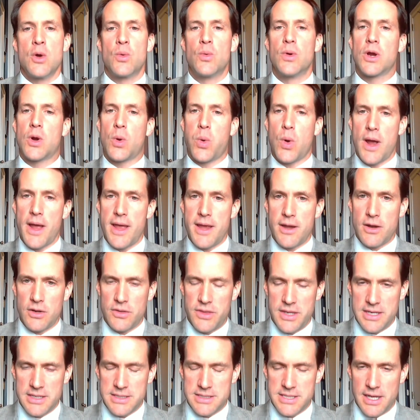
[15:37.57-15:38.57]
require
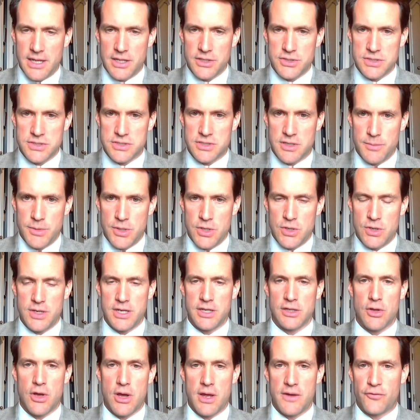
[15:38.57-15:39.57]
the intelligence
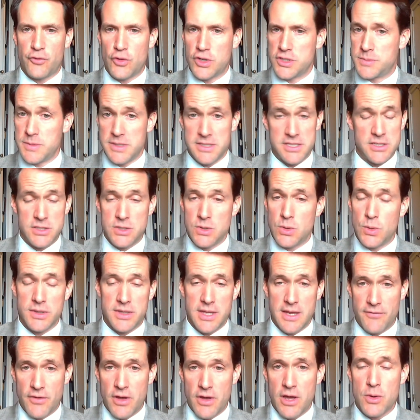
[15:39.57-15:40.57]
community and law enforcement to do
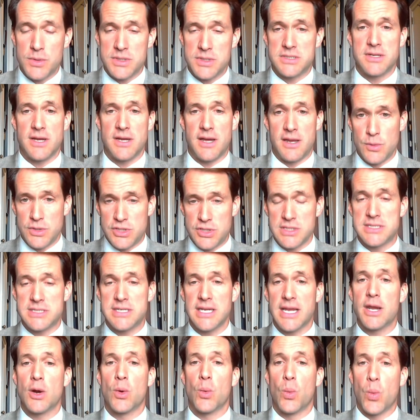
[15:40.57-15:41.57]
what they've always done, which is
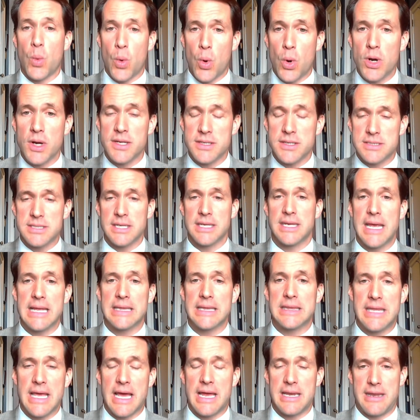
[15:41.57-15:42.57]
to get a warrant to
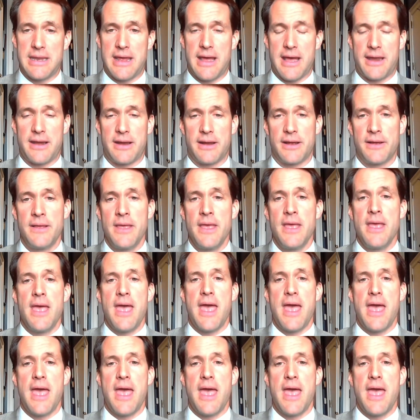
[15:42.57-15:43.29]
get that data,